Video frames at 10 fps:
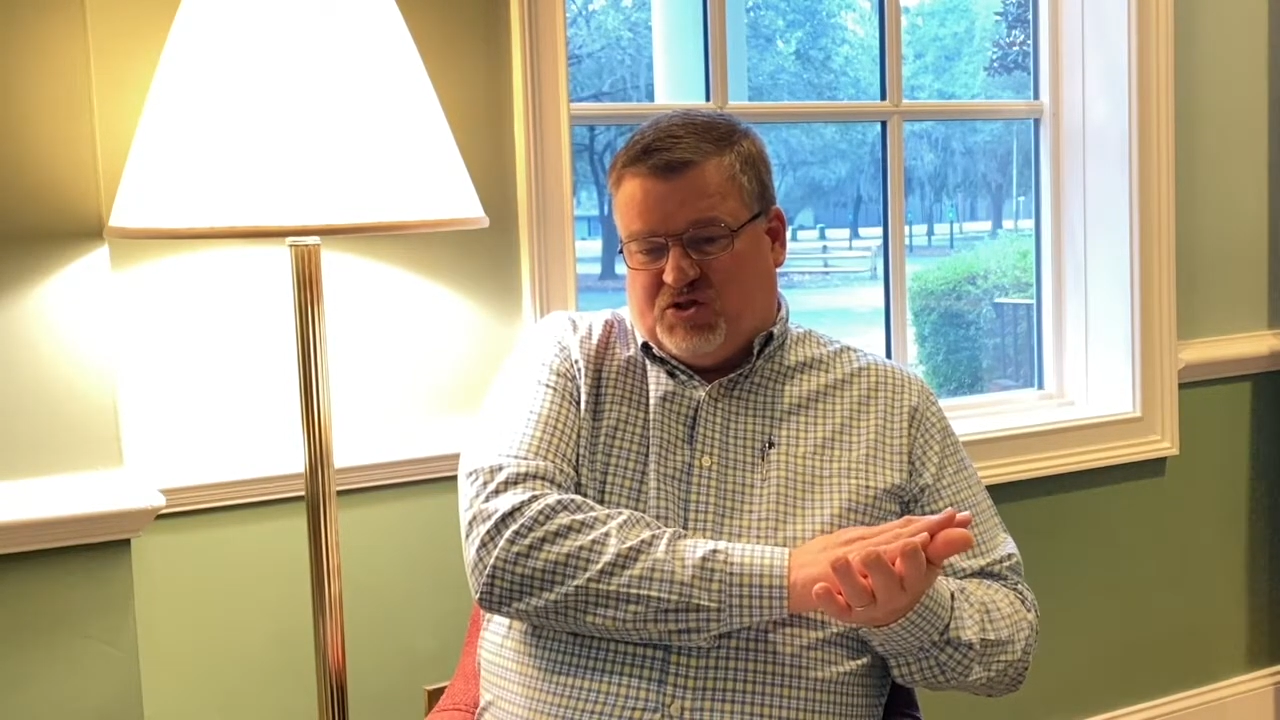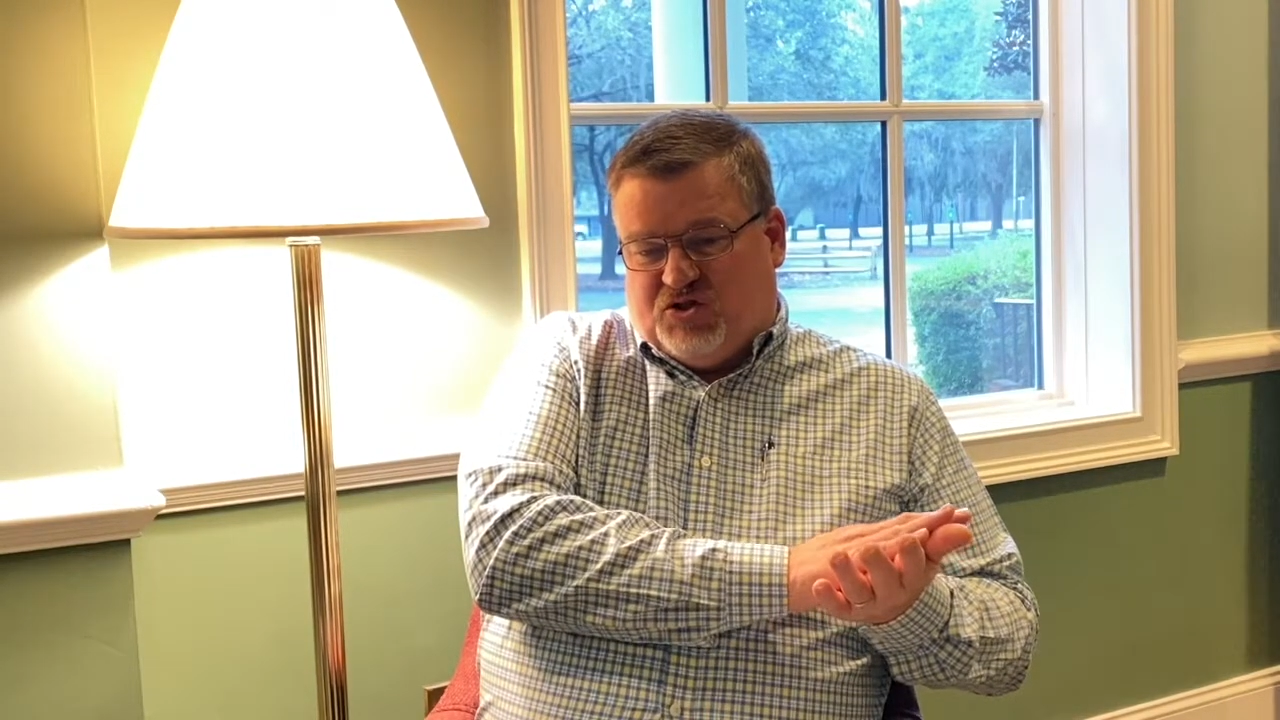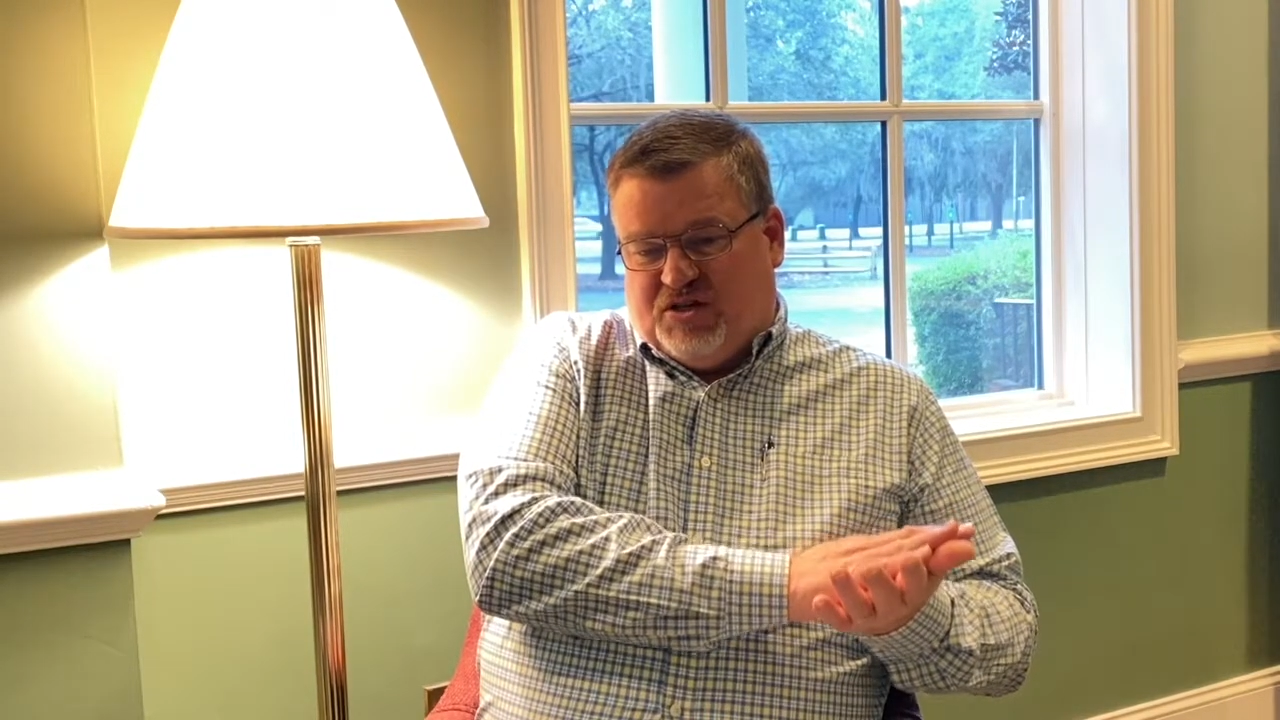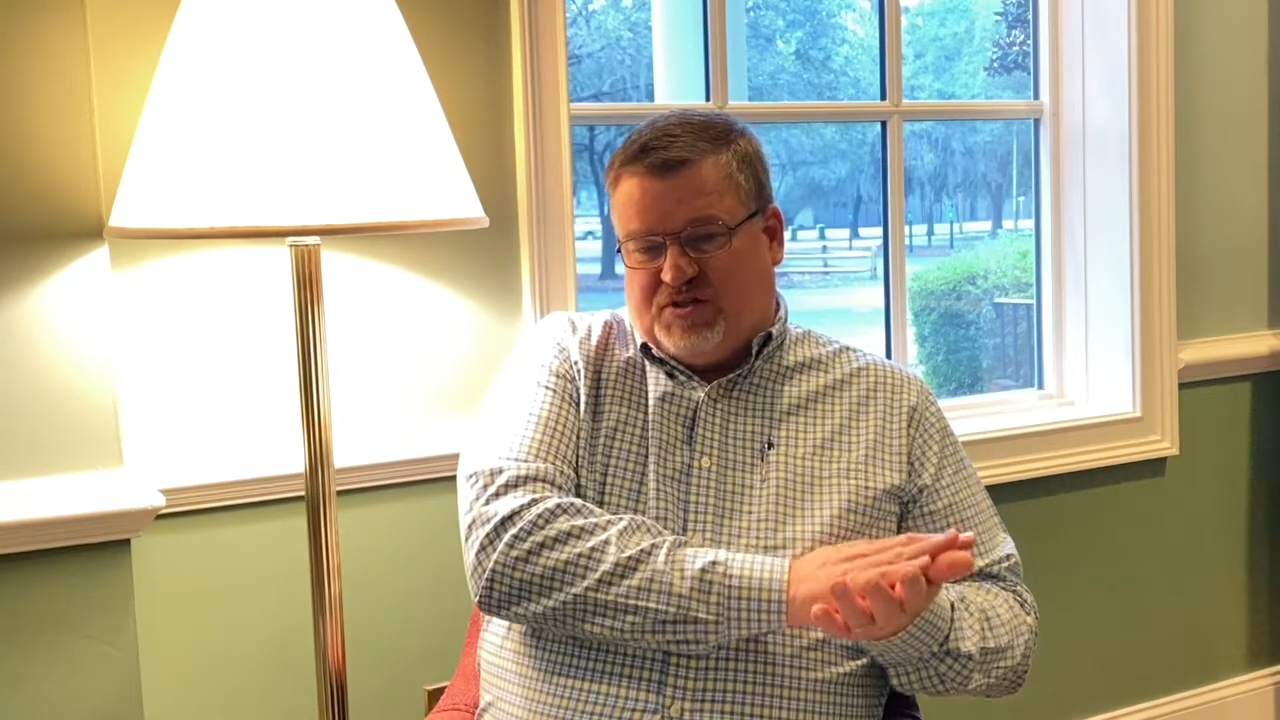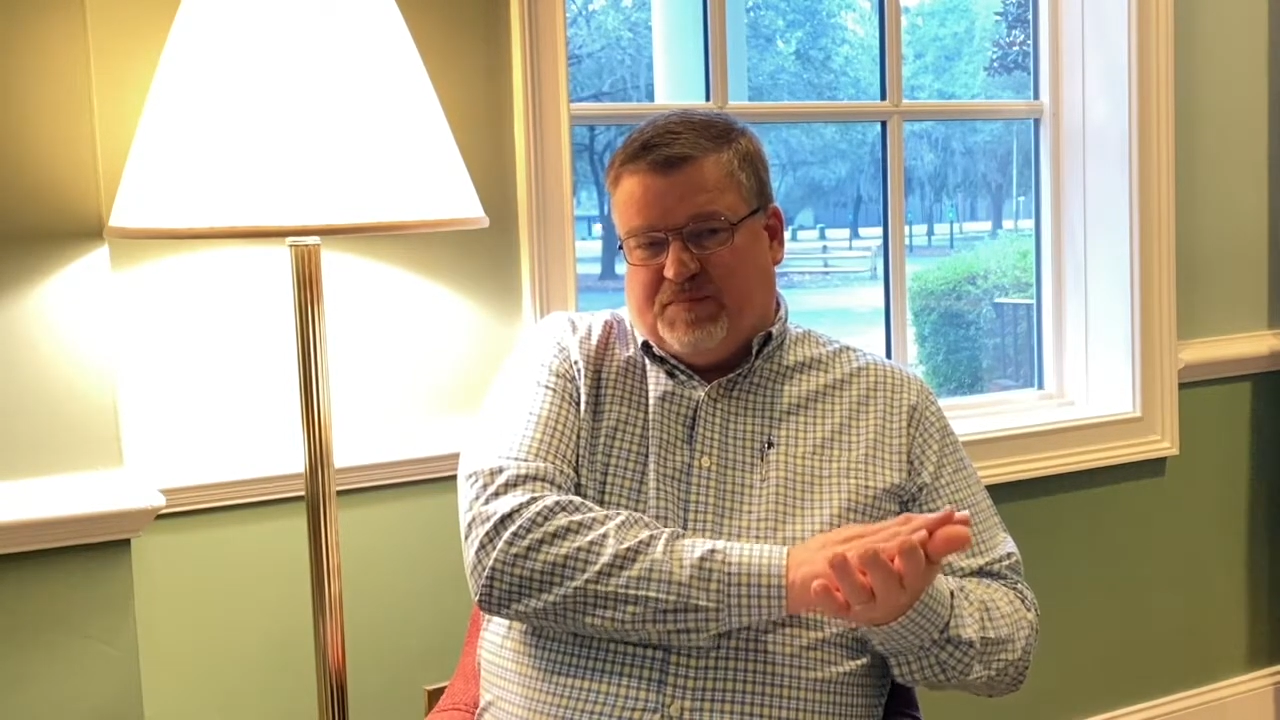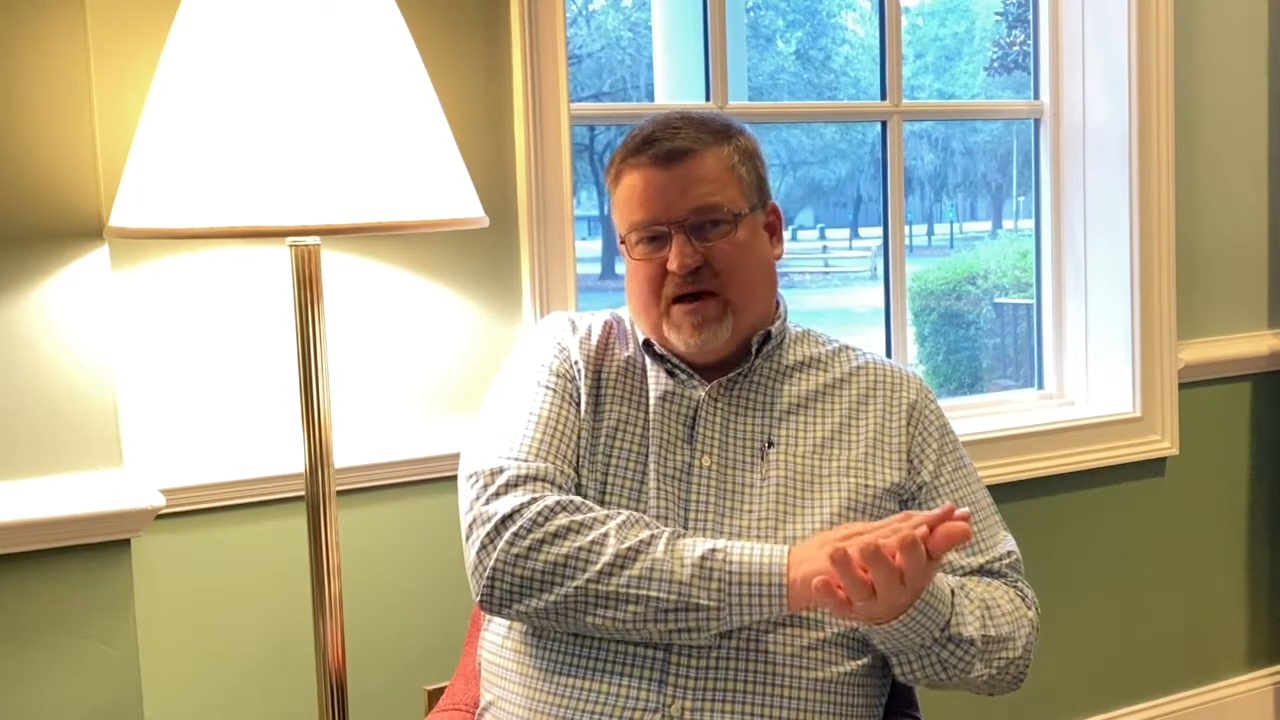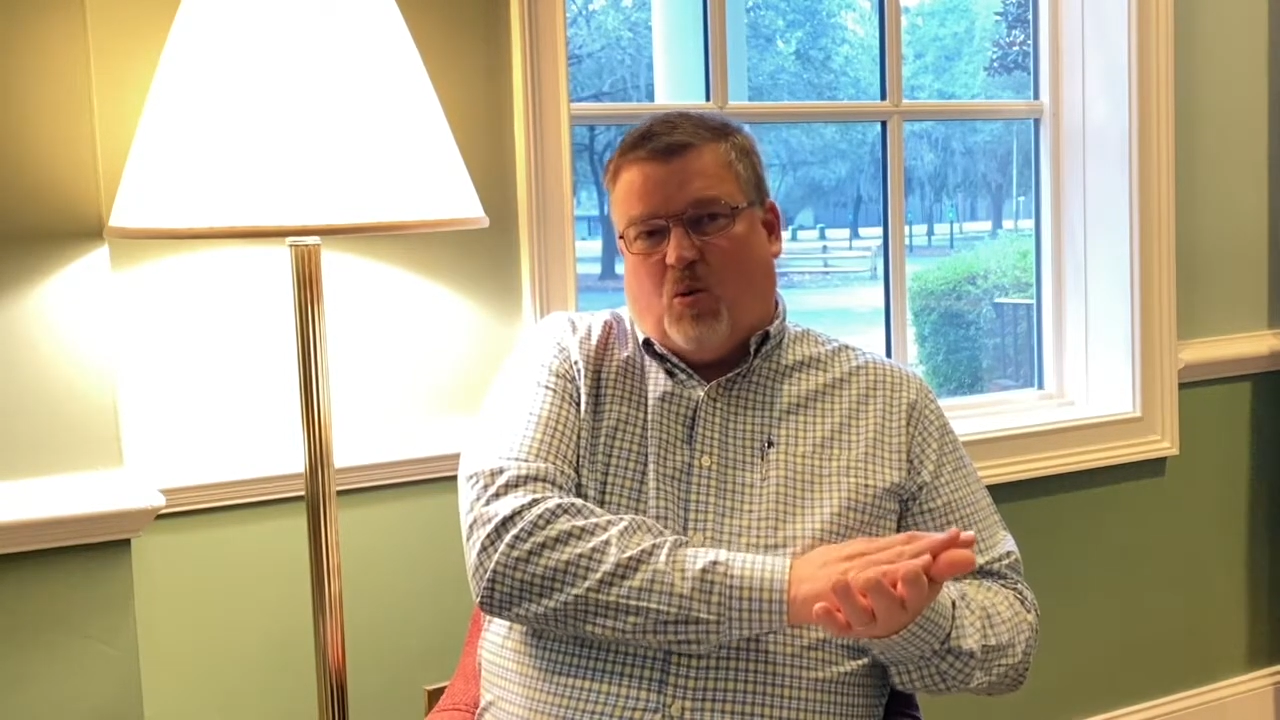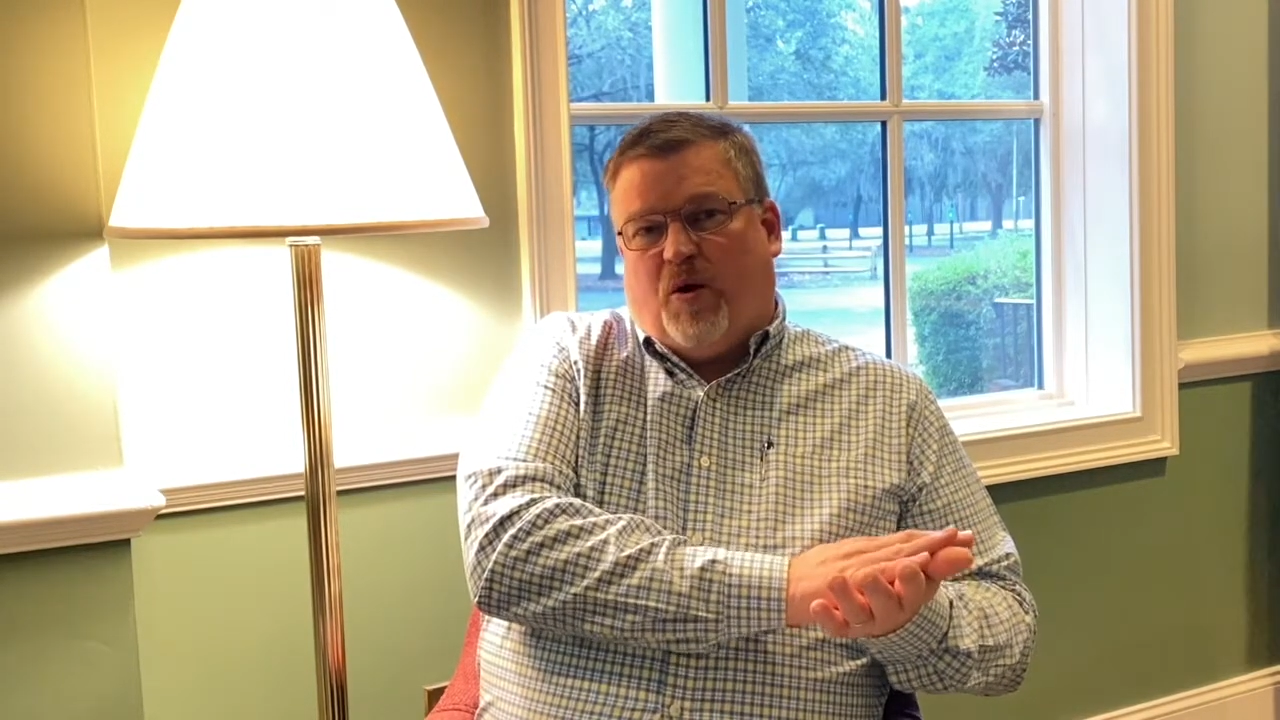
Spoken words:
just about